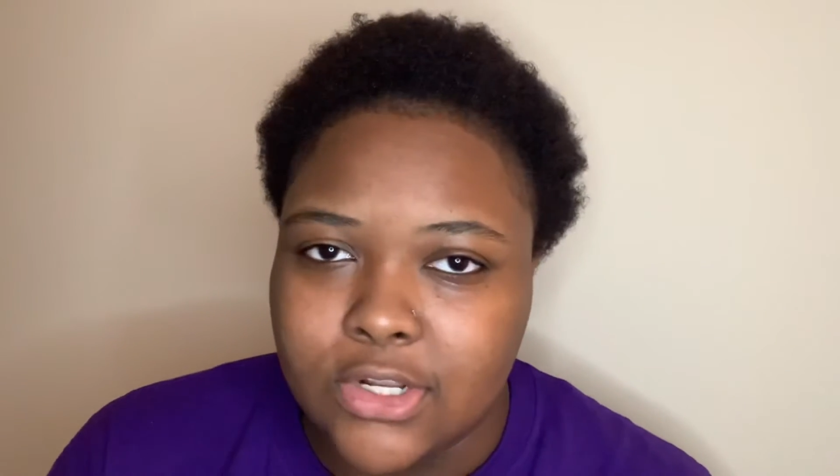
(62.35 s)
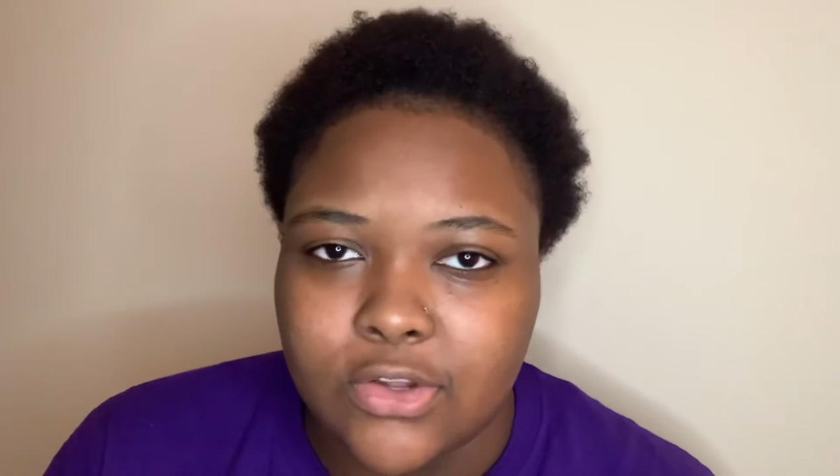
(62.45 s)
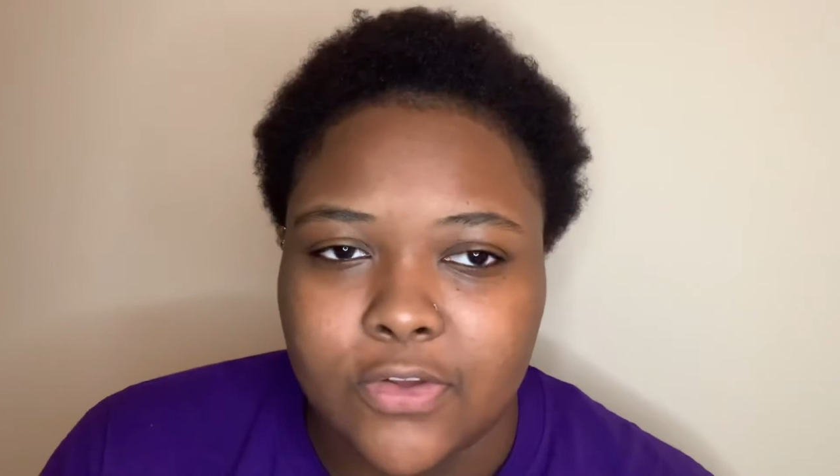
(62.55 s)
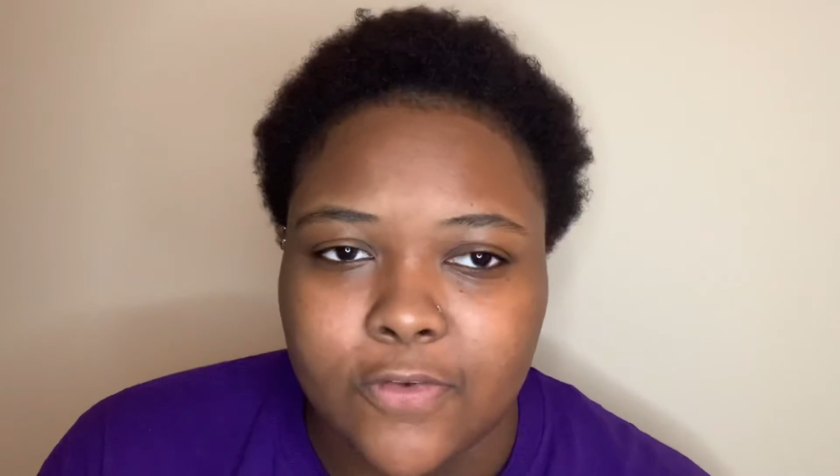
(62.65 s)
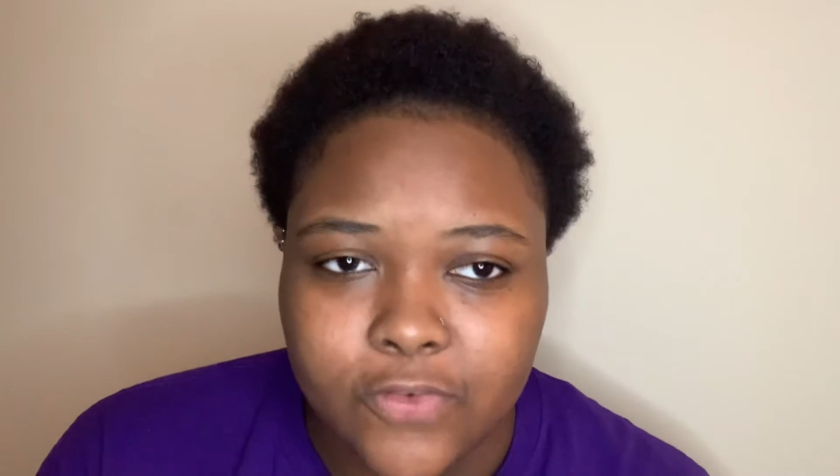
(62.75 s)
on
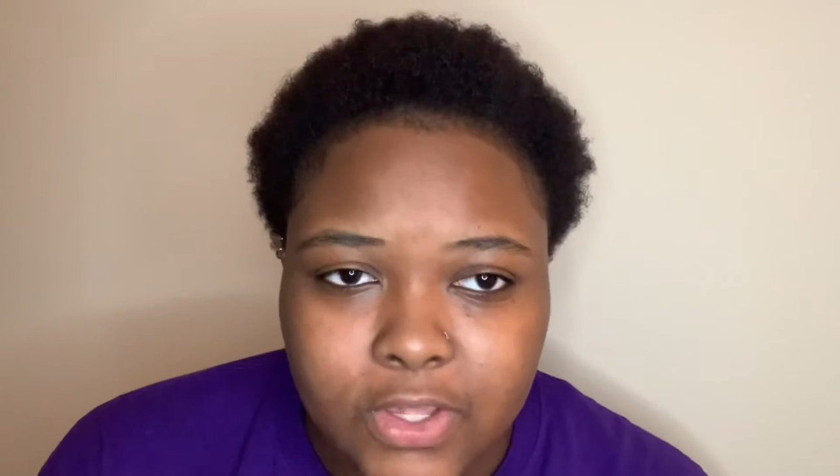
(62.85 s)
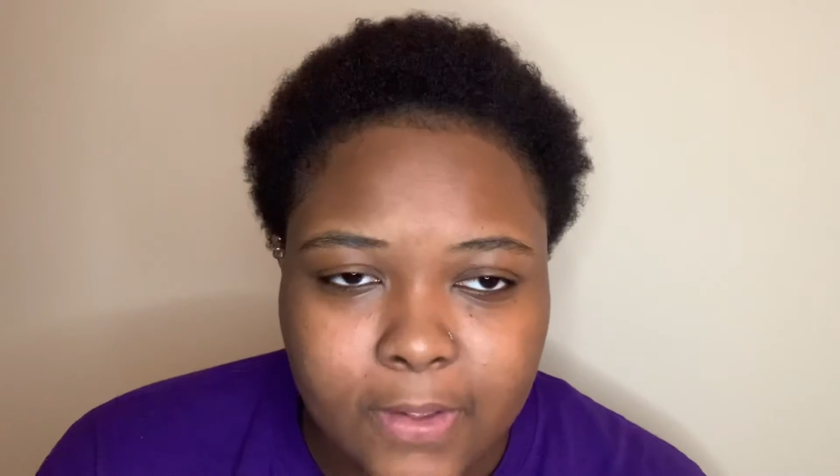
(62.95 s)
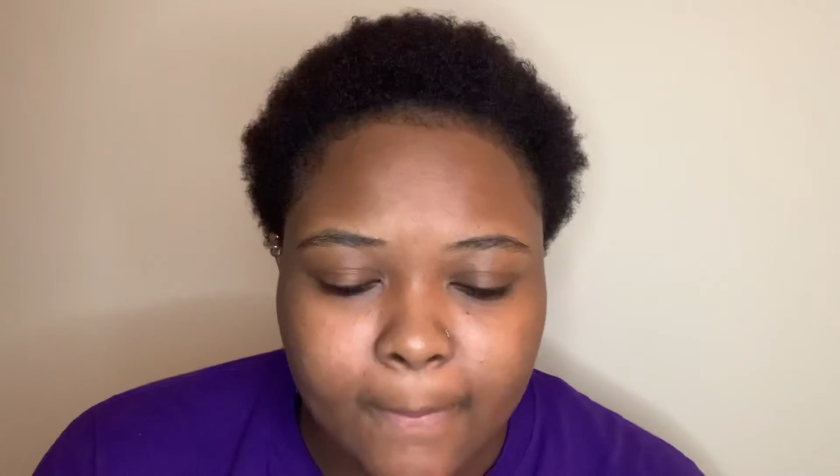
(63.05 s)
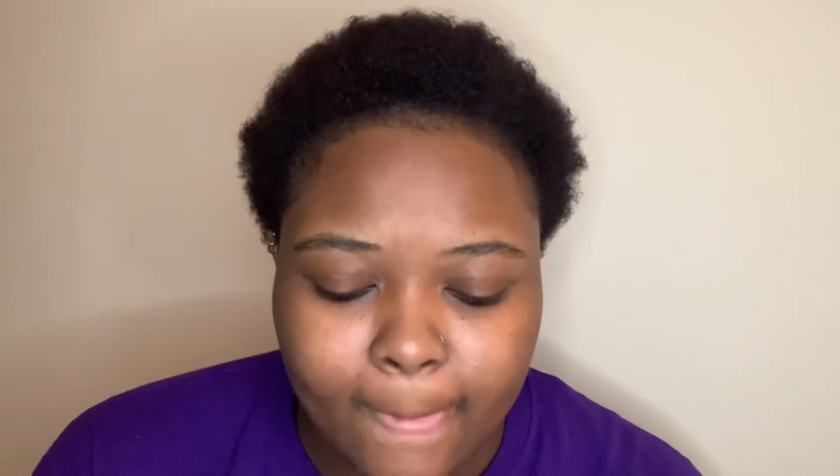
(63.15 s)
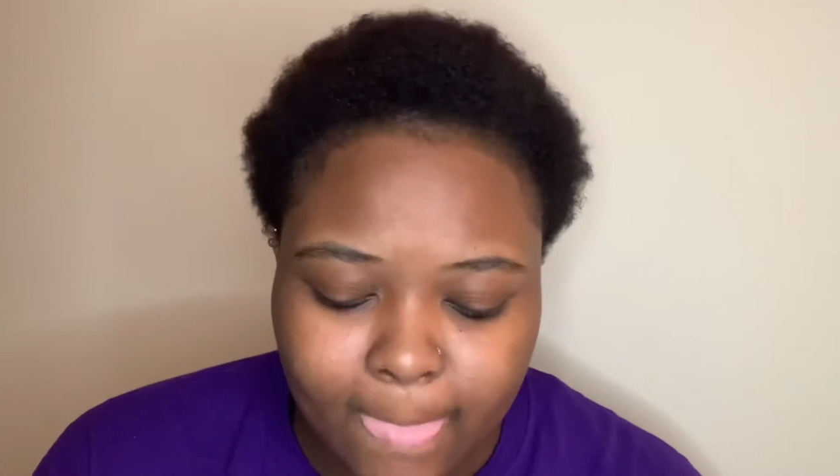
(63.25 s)
your feet.
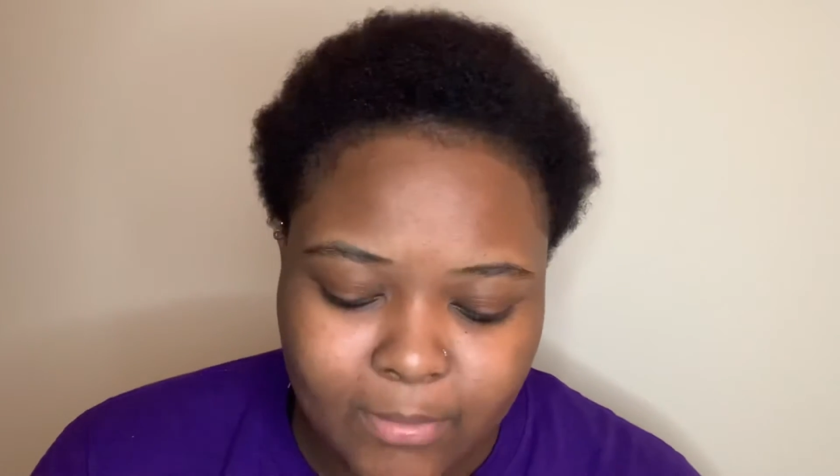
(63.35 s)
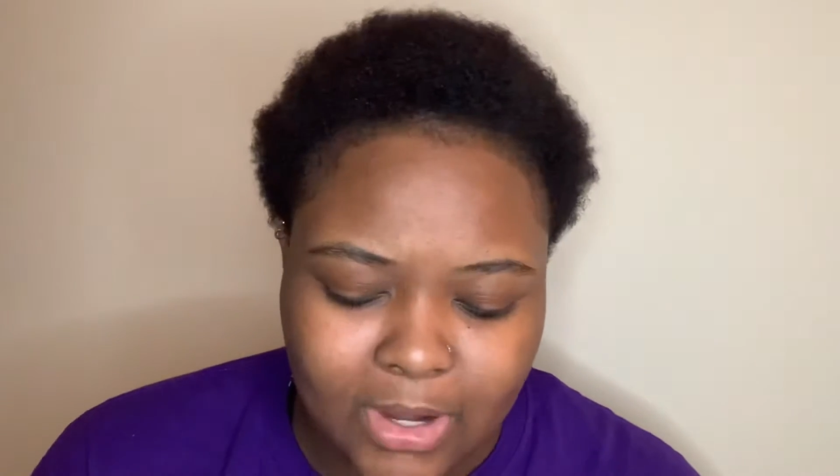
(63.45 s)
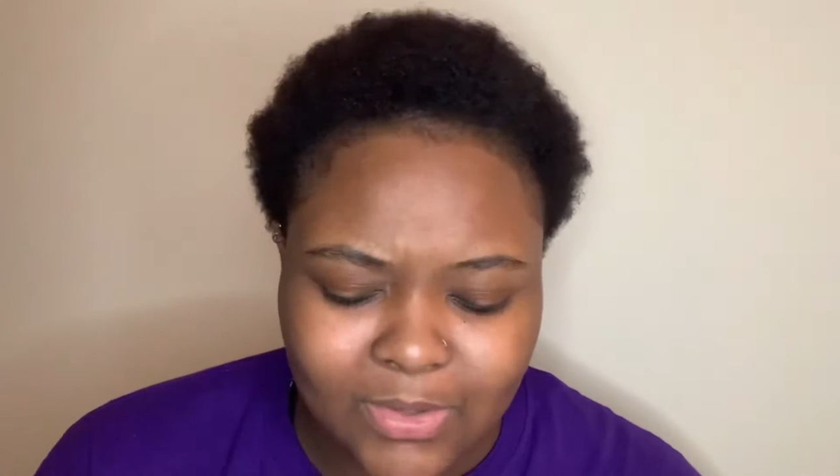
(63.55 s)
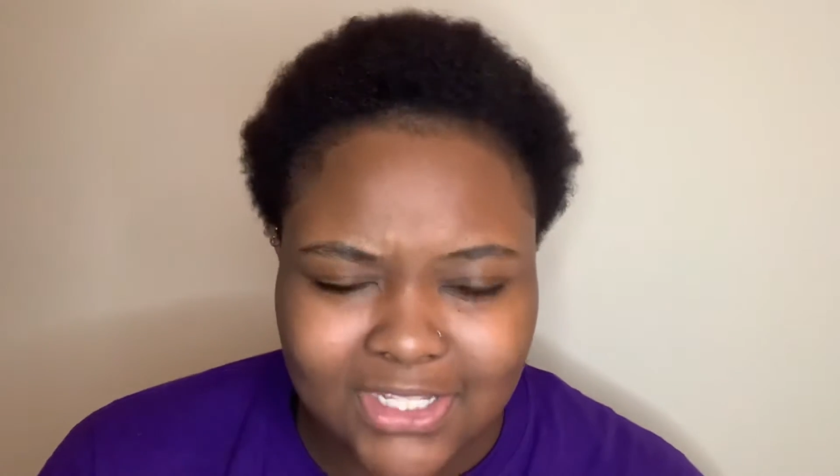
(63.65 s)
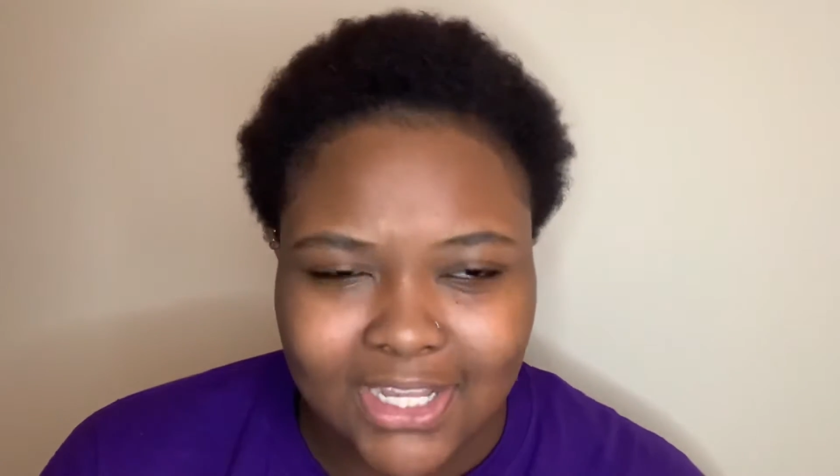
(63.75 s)
But I was